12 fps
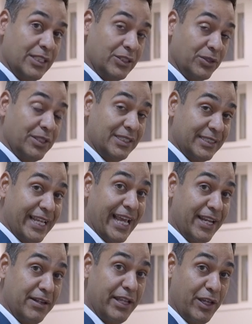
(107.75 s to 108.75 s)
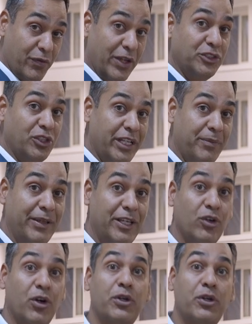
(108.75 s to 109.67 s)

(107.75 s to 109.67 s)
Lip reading: So this can eventually be your